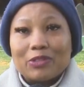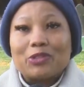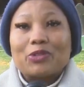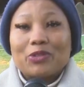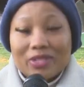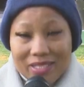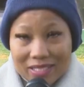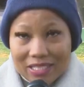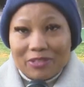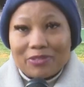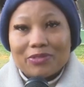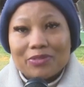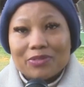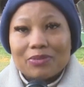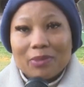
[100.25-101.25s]
to
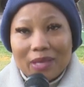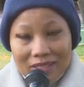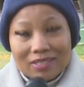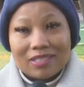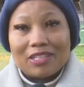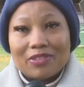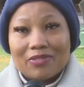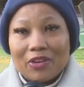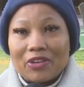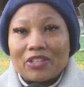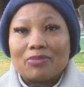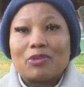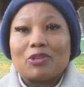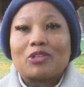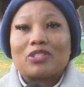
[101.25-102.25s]
receive my
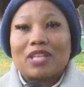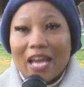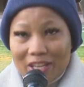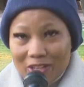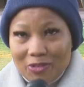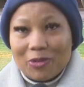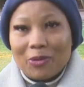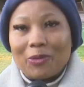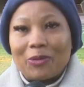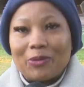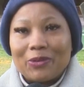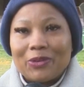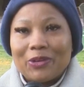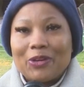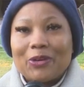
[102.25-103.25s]
deliverance because I know
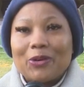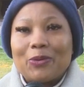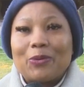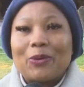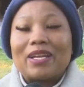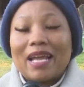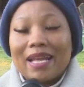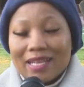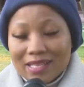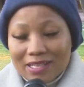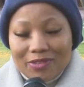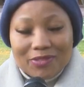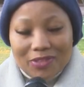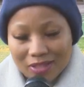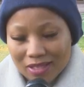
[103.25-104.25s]
when I
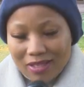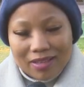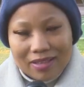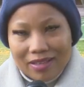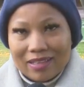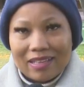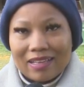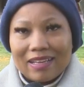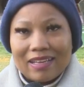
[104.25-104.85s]
leave here,